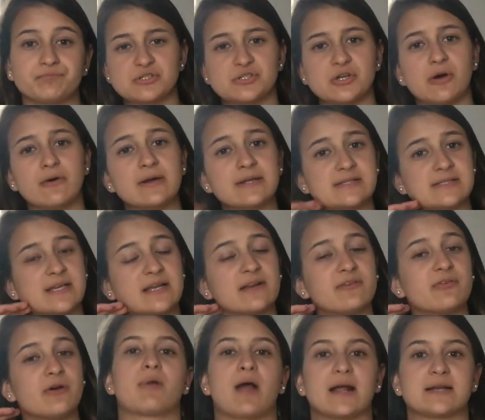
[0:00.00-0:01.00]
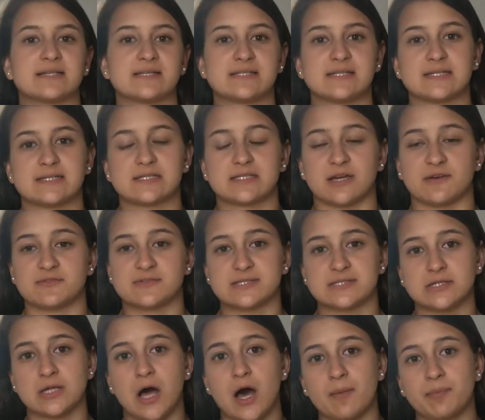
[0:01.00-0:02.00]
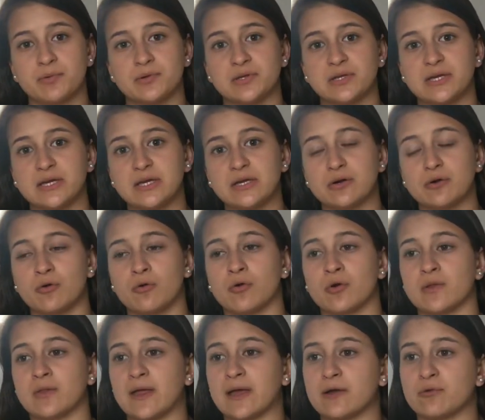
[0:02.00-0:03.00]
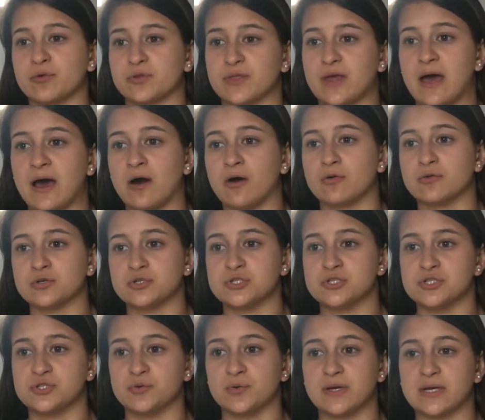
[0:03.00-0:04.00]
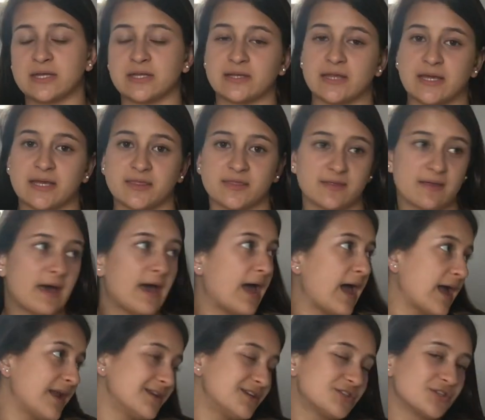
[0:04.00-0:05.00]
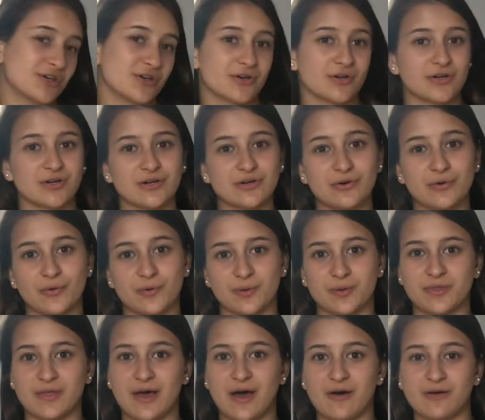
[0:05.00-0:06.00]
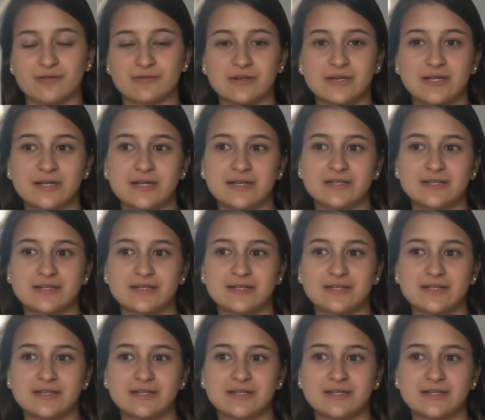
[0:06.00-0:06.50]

So instead of practicing stuff sloppily or like without doing like the head turn or without,